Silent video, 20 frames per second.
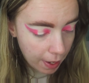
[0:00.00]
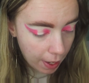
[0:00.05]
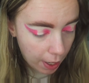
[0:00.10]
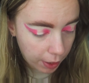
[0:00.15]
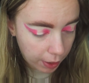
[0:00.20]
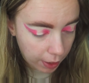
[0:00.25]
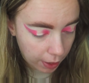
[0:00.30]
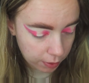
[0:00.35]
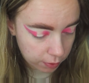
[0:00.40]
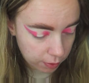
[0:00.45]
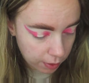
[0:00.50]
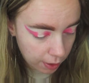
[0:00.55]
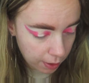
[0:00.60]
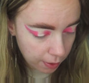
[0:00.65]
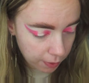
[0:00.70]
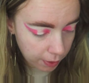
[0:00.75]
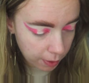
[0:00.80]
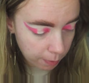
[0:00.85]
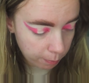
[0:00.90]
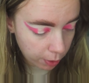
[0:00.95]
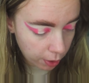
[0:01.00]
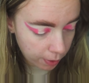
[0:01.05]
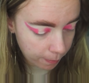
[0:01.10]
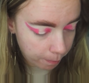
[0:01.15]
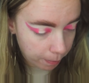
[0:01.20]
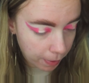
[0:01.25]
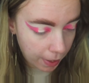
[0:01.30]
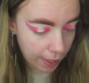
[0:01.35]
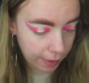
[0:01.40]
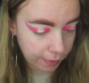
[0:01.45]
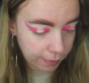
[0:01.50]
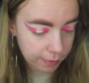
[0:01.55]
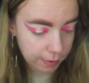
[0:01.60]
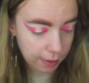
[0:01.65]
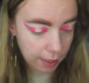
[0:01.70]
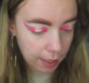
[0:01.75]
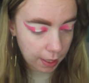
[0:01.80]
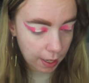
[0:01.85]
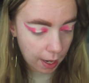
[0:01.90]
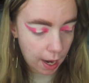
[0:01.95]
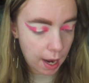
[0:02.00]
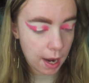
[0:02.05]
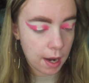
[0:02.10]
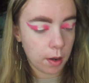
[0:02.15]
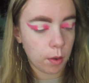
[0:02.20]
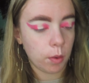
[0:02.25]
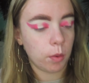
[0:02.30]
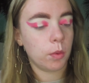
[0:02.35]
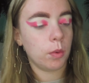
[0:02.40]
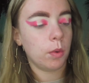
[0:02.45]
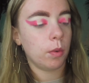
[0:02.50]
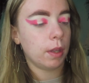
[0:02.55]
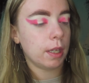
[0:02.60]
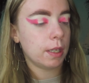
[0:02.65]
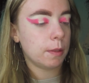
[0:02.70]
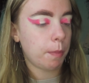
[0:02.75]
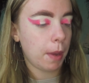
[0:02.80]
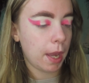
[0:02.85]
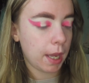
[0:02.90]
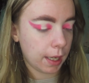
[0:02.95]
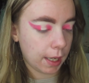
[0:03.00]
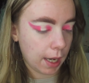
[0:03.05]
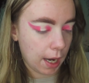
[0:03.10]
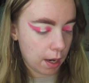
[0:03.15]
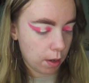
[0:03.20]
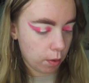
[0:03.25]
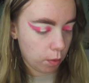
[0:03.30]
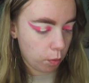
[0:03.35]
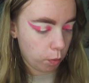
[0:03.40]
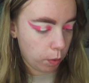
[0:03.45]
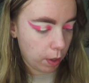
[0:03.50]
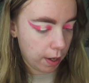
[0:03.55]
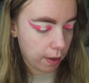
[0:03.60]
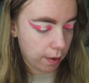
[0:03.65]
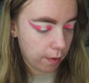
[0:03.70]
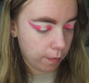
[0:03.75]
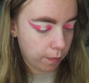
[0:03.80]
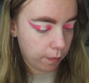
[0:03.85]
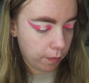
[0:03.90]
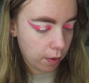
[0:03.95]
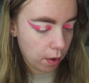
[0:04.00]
okay, so then I think I'm gonna blend it out, this pink out, with